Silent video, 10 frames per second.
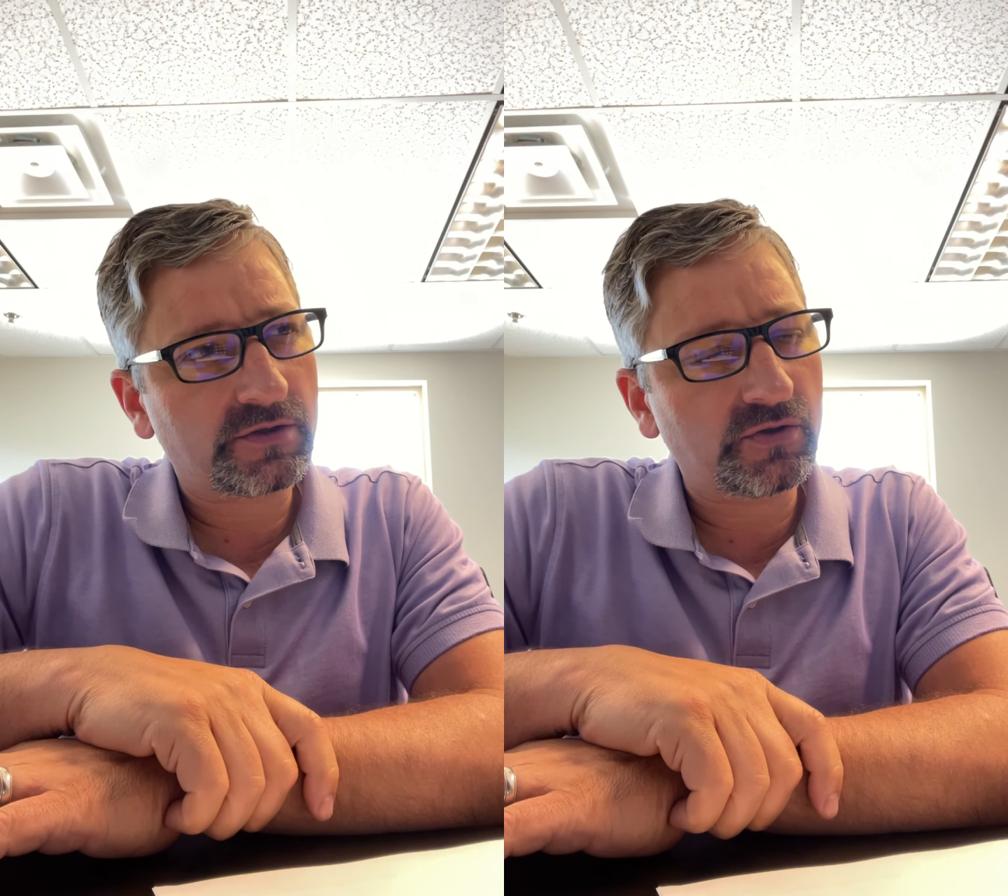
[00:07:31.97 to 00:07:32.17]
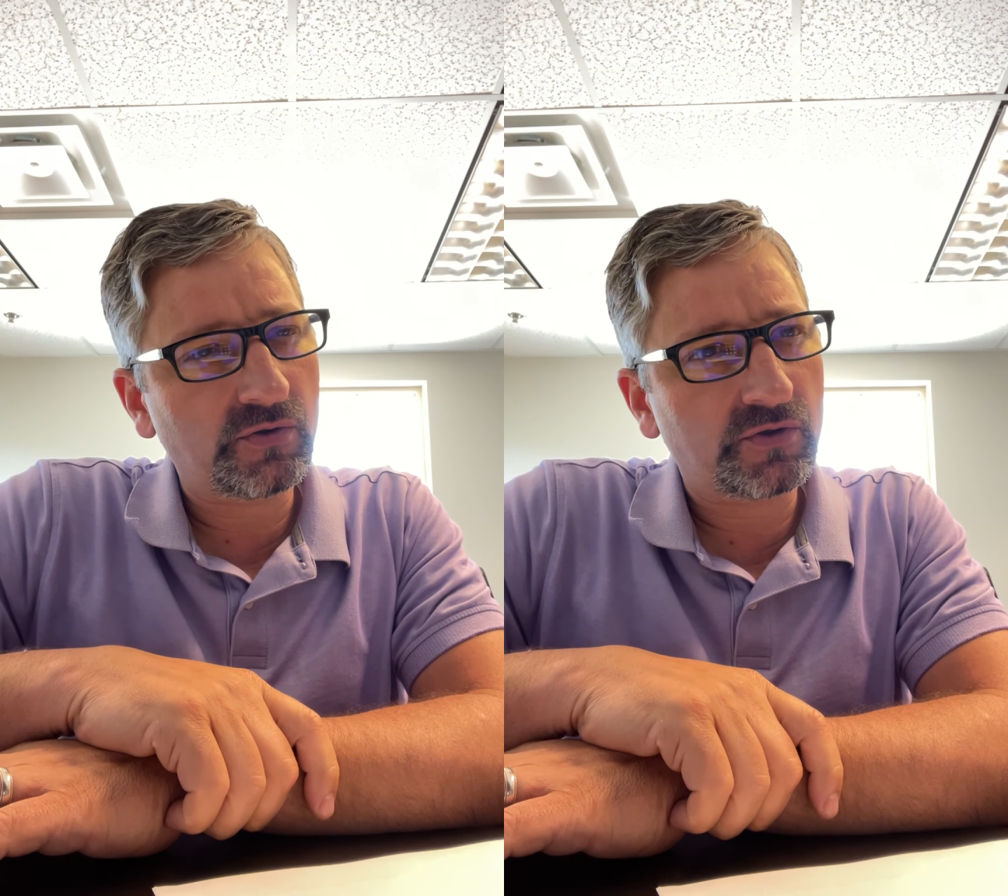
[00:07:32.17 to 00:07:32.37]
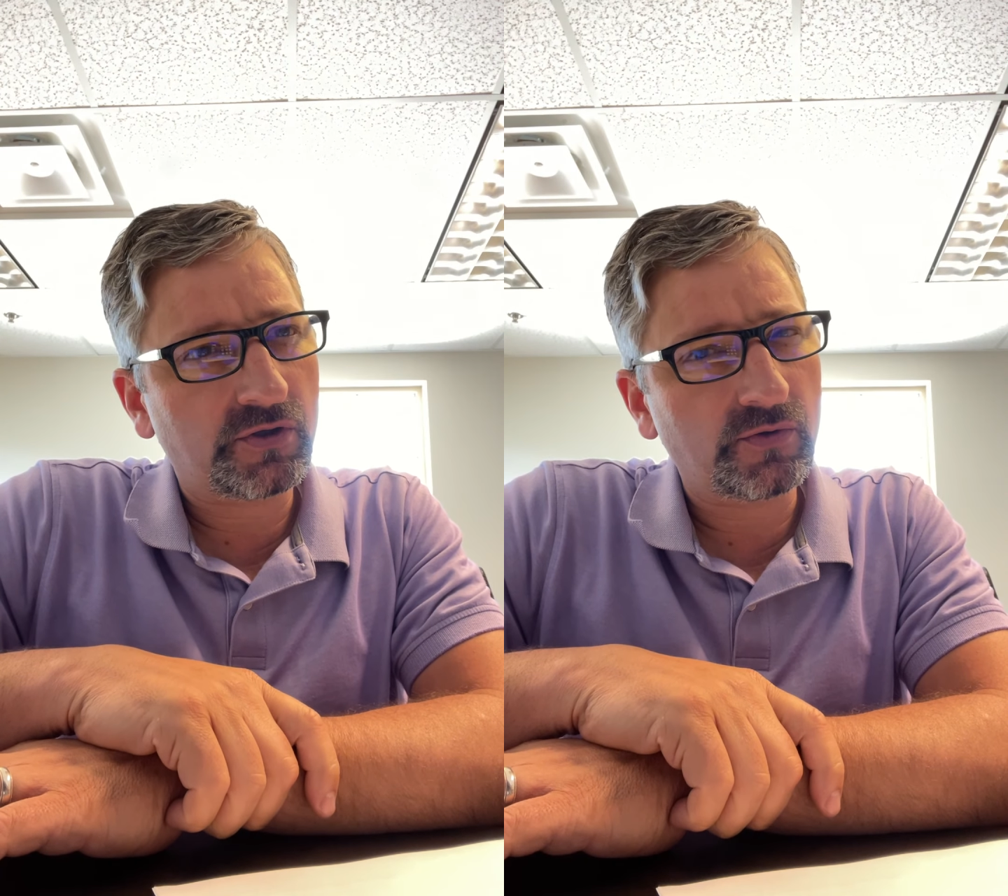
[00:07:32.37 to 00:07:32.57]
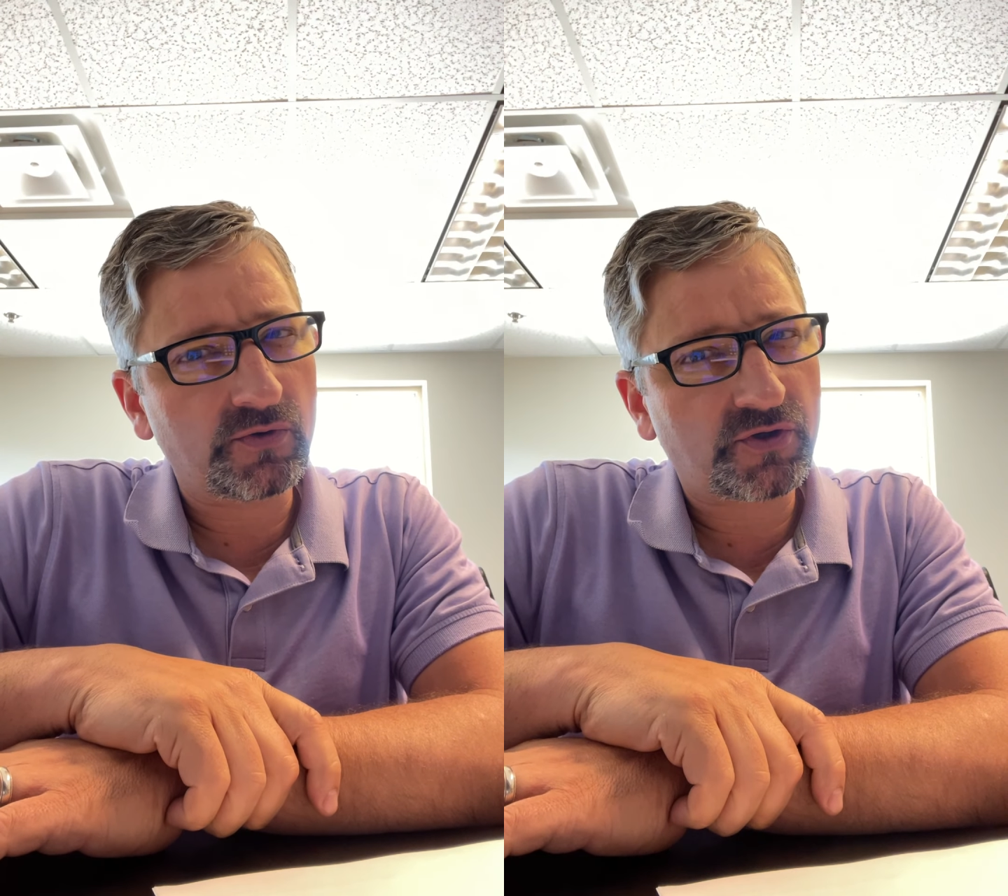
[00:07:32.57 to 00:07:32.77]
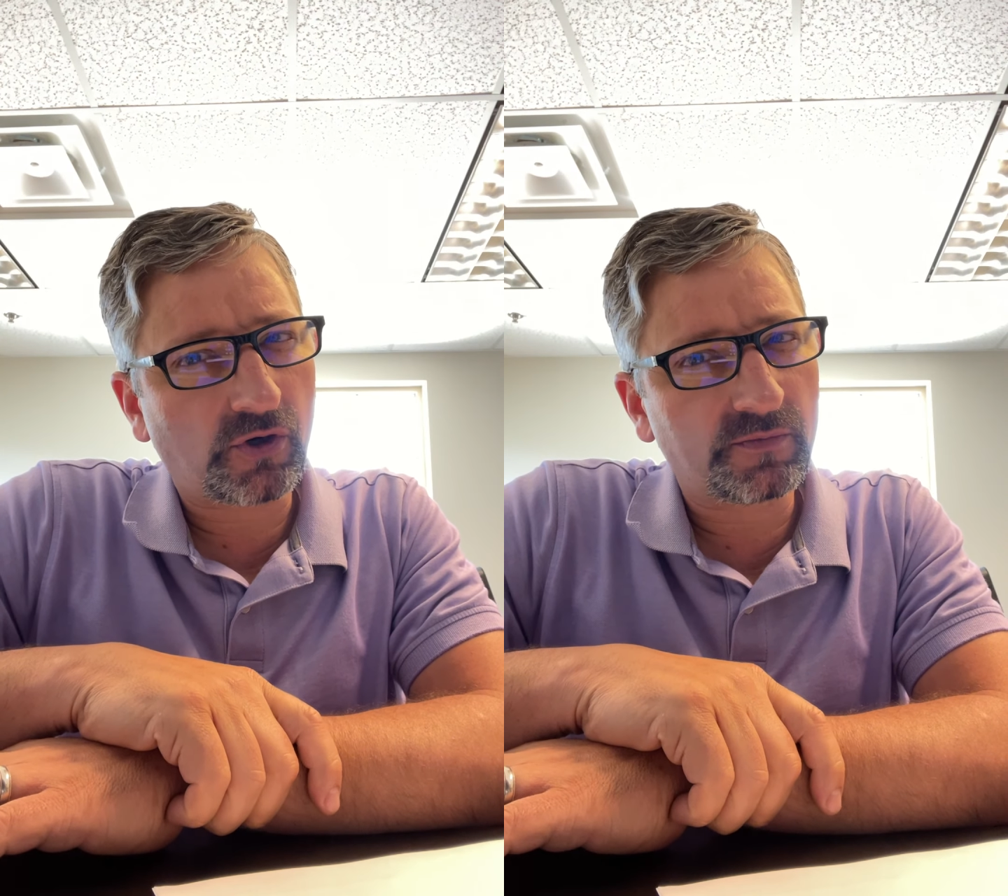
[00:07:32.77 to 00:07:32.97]
due
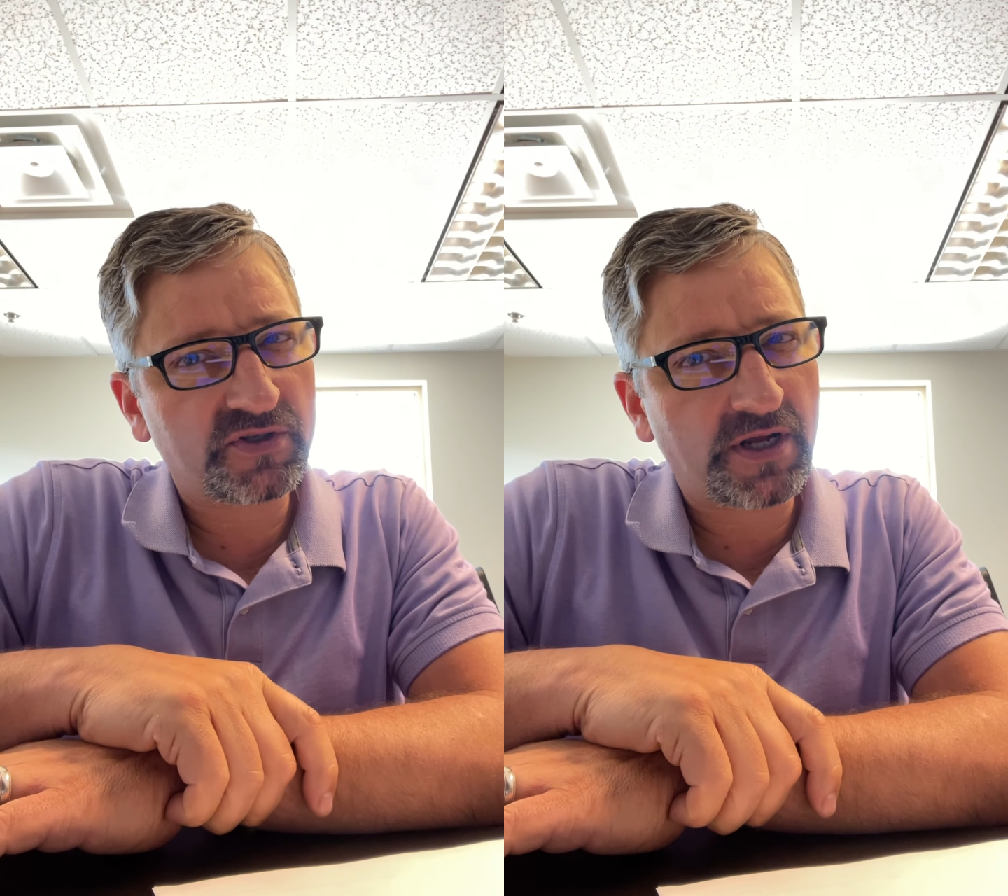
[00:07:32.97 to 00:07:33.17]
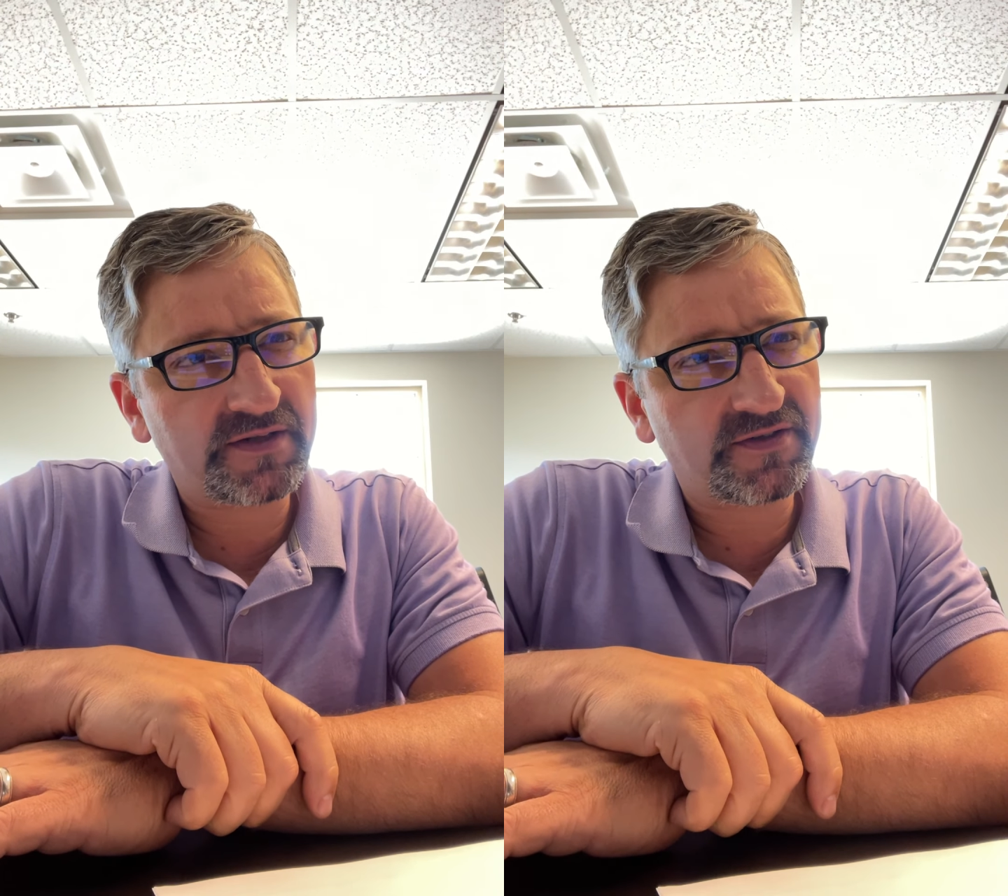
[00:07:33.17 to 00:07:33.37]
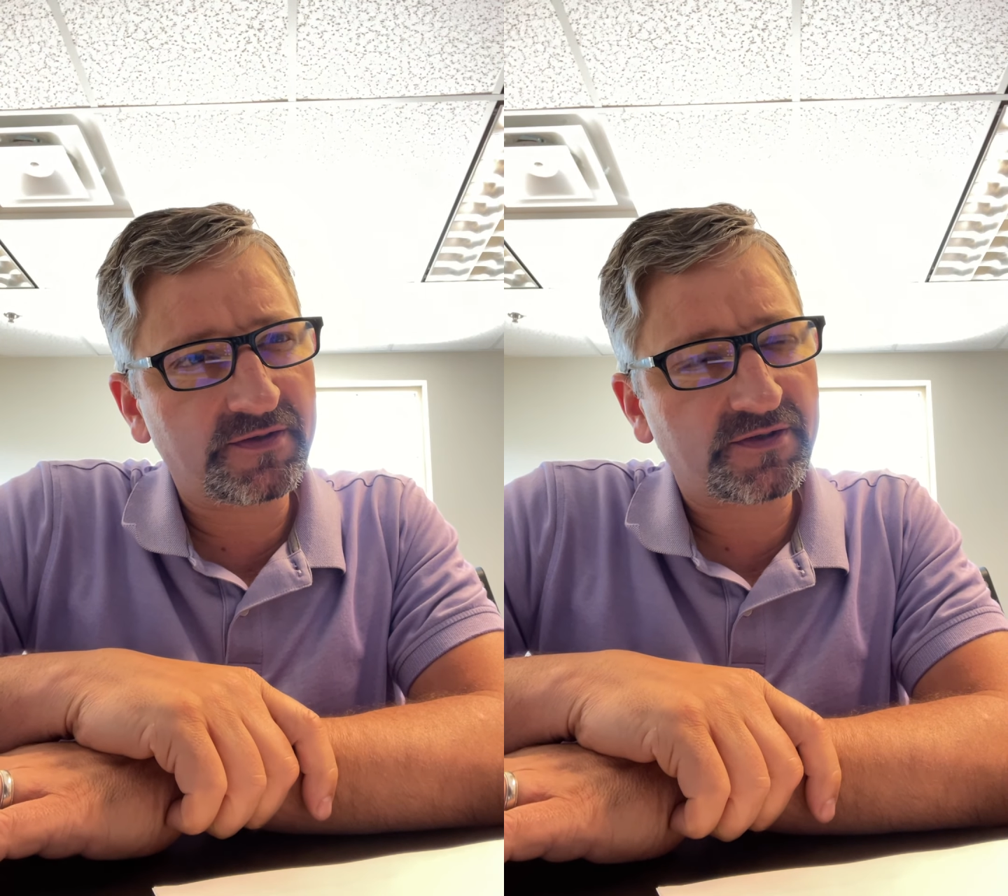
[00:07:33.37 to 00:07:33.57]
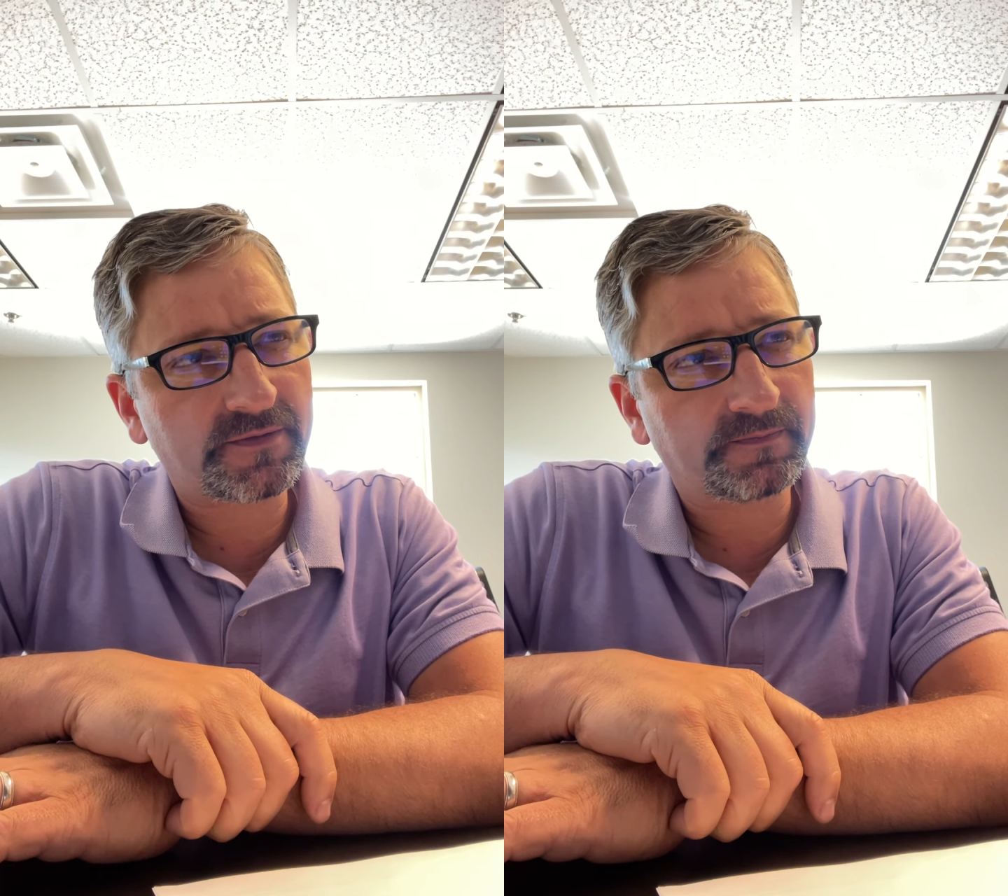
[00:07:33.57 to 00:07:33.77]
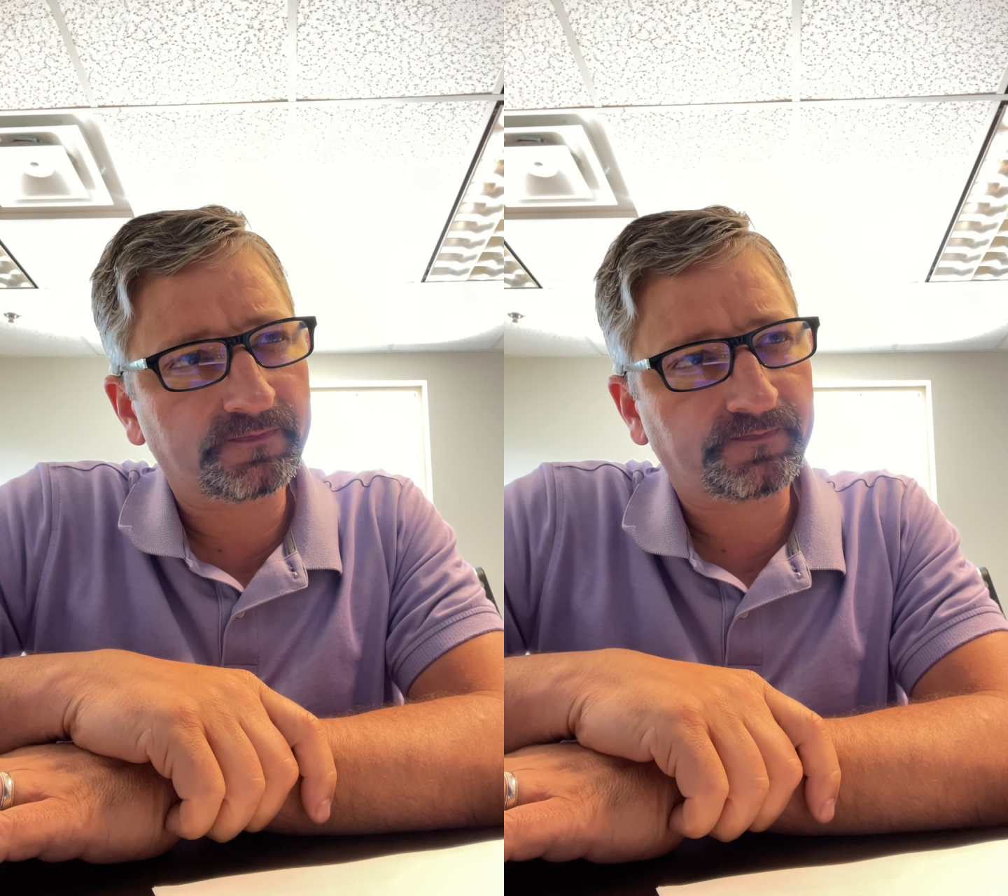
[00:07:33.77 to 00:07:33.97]
to circumstances?